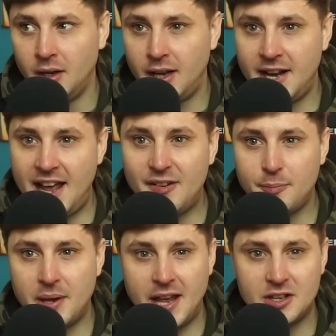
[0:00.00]
an
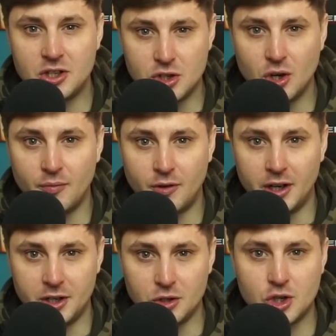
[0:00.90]
FPS genre
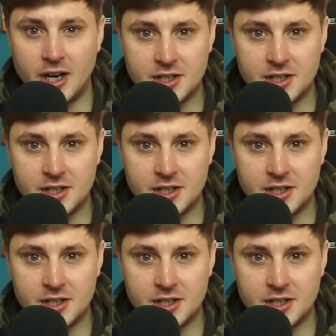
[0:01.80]
that you're trying to